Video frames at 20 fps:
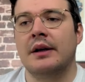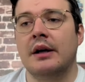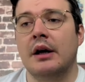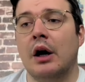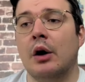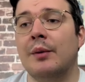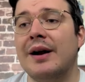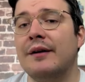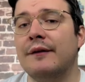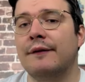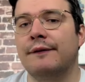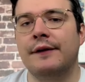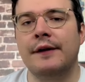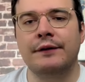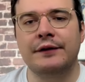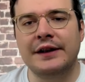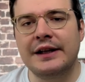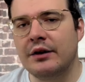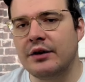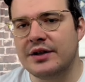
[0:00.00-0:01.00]
around
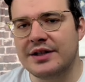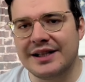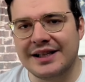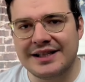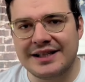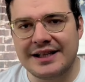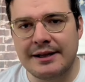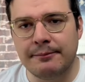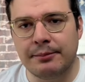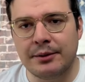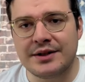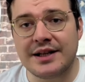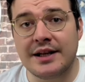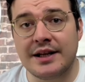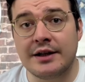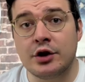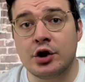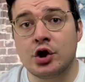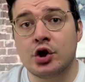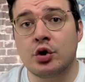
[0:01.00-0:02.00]
15 or 16%
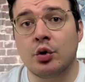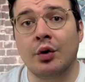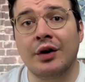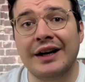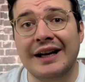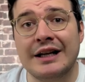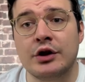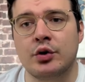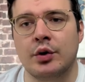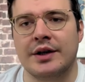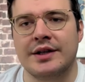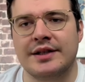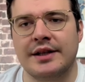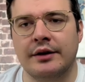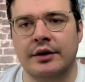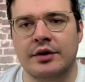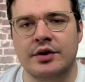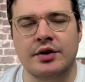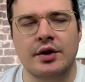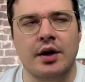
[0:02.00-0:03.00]
short interest in the
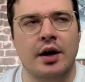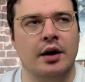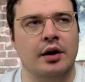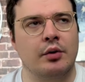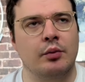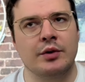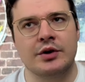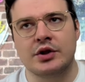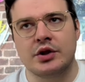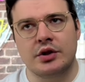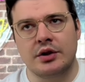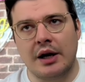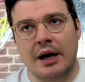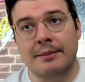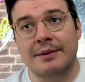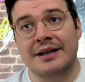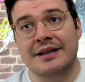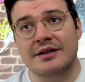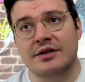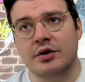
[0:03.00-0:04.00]
stock, which, I
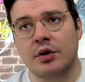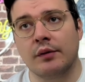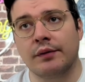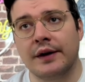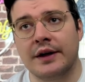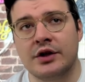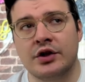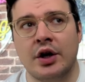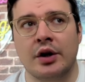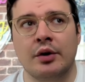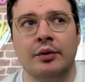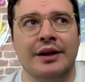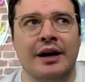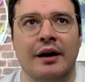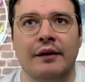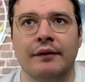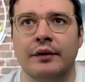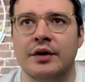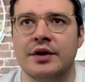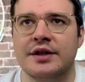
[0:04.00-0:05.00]
mean, SoFi generally
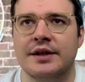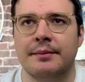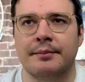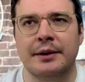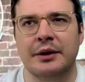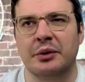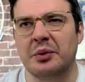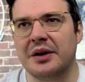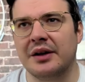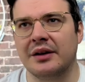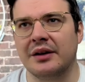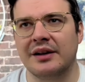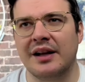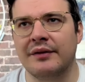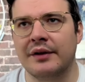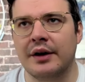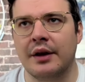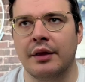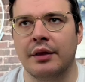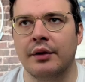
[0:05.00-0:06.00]
hovers between 11
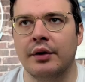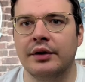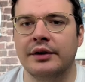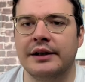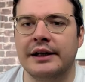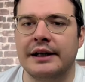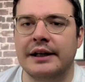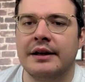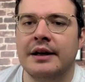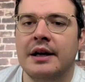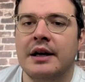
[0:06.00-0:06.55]
and 13,